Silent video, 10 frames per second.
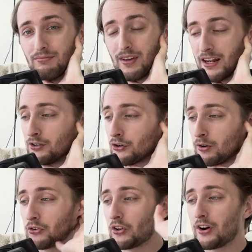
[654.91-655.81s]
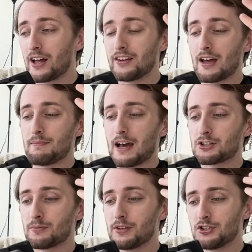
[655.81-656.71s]
And in terms of their head-to-head
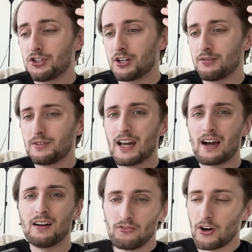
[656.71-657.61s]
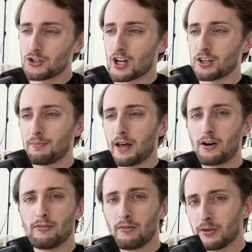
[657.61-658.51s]
matchup this year, yeah, Fudge got the
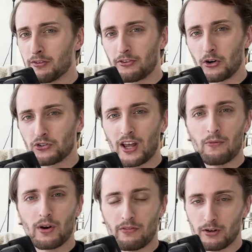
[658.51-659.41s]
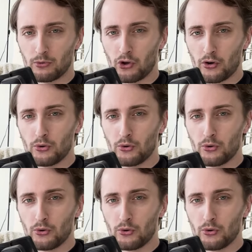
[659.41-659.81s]
better of him in the first game whenever he was on